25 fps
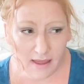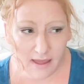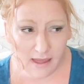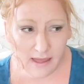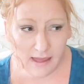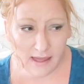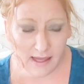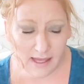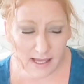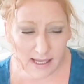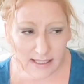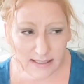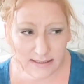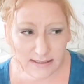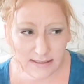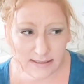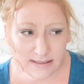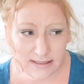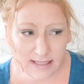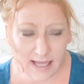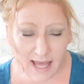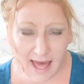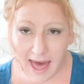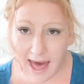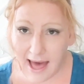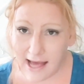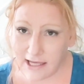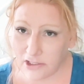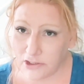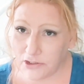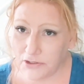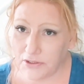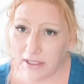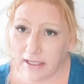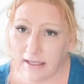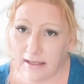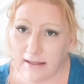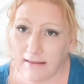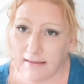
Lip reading: And Ashley